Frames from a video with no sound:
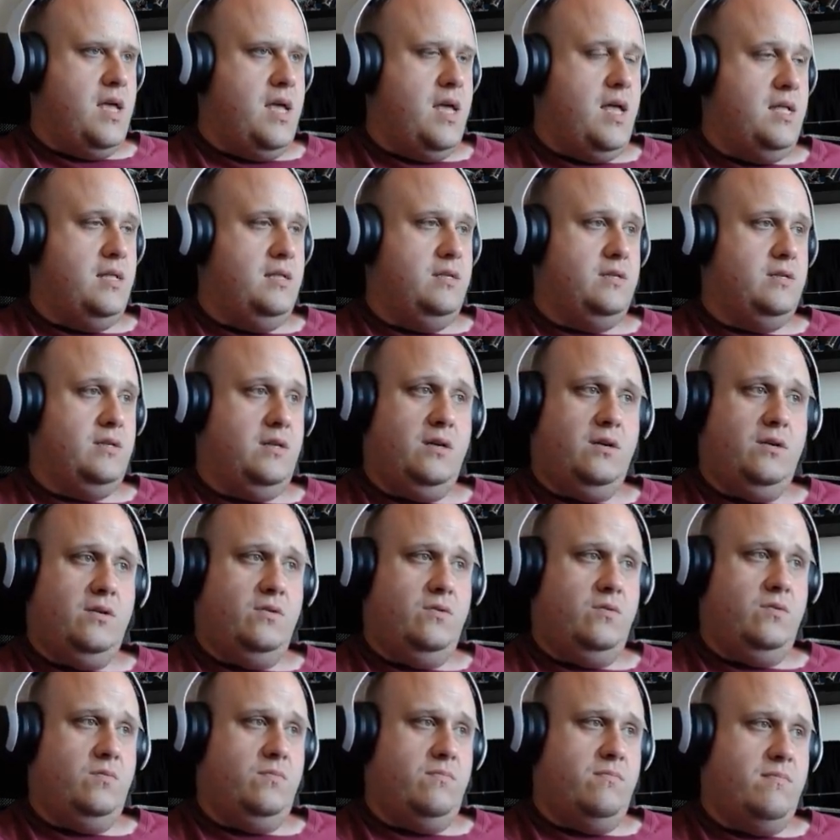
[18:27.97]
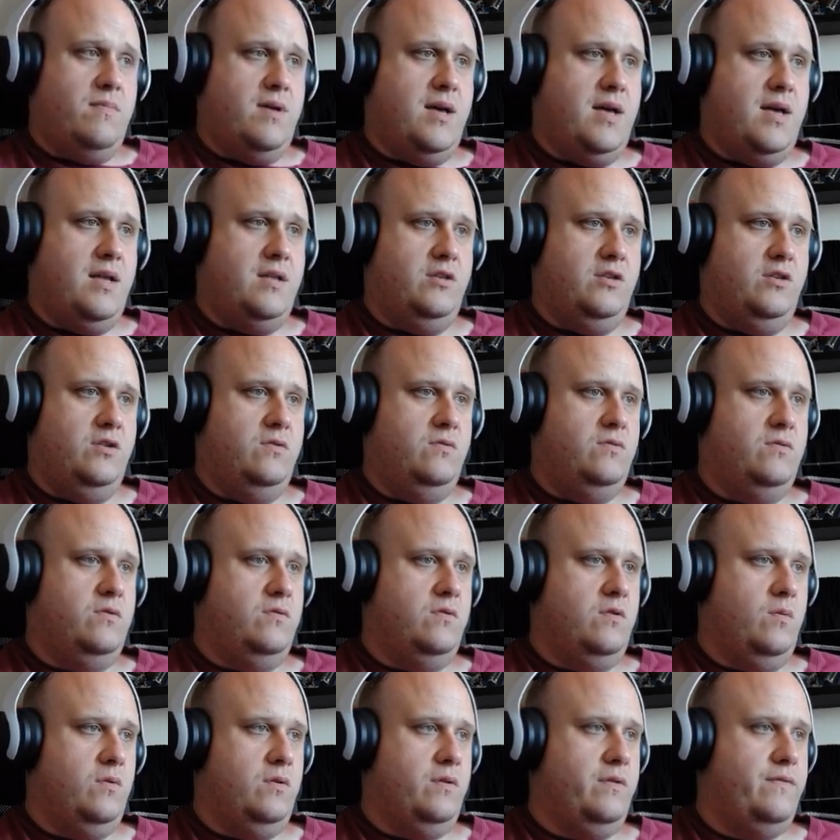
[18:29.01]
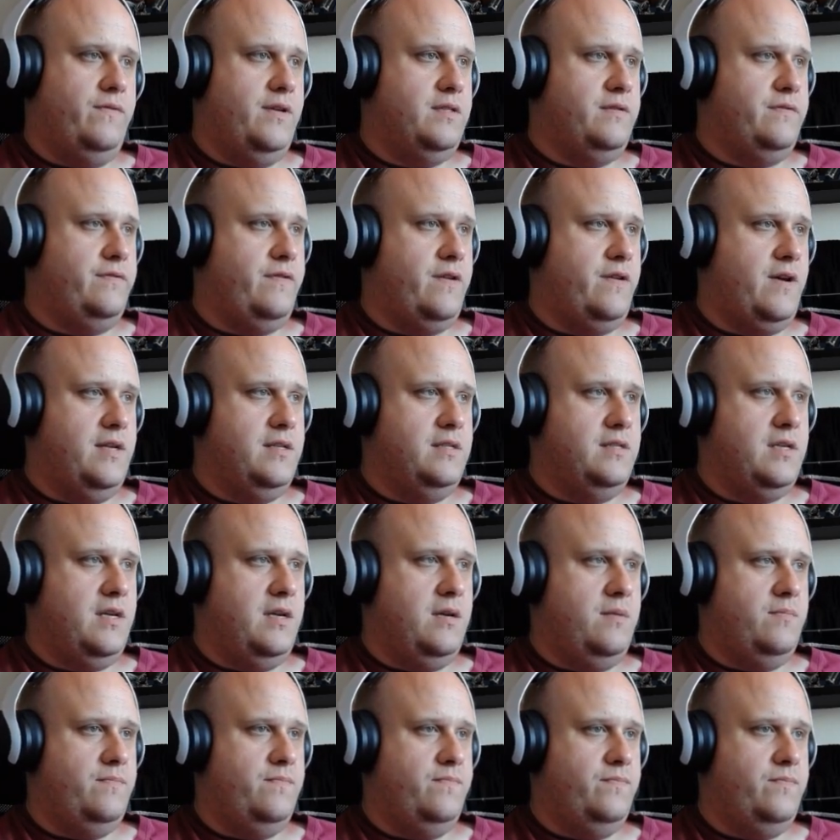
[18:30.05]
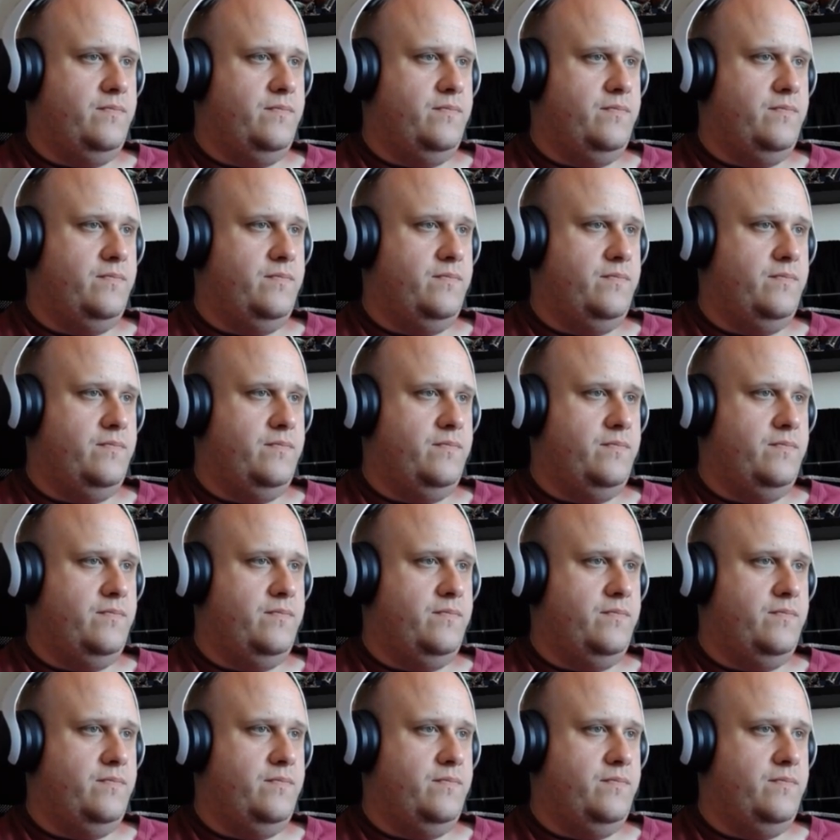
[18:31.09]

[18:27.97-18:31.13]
And oh man, you do not want to face a fighting type.